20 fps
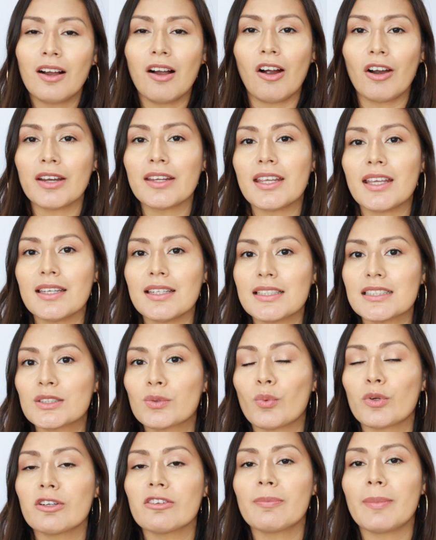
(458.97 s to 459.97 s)
Argan
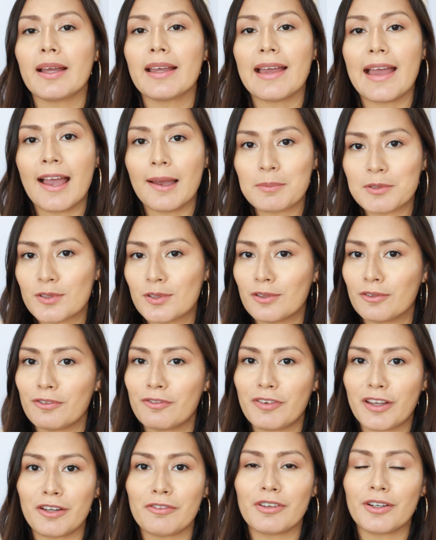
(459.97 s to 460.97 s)
is one of my absolute
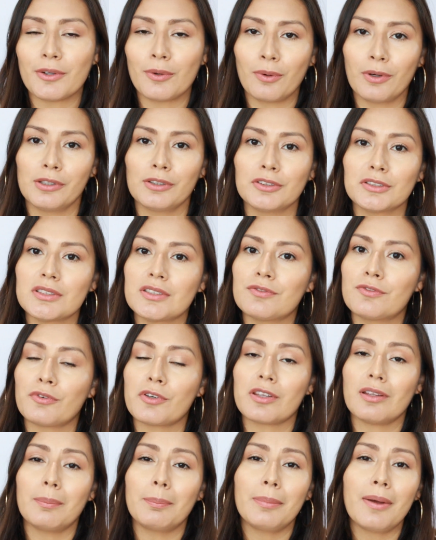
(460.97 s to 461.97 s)
favorite oils
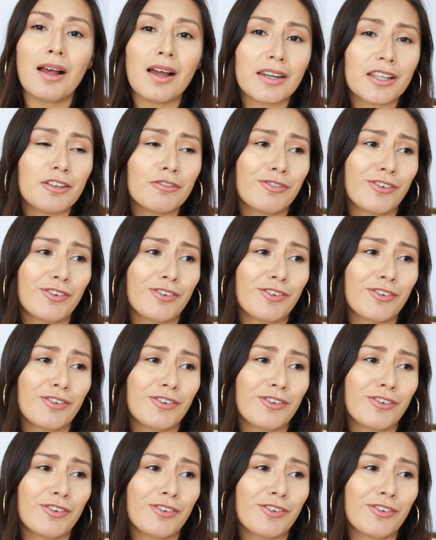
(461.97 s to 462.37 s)
for the body,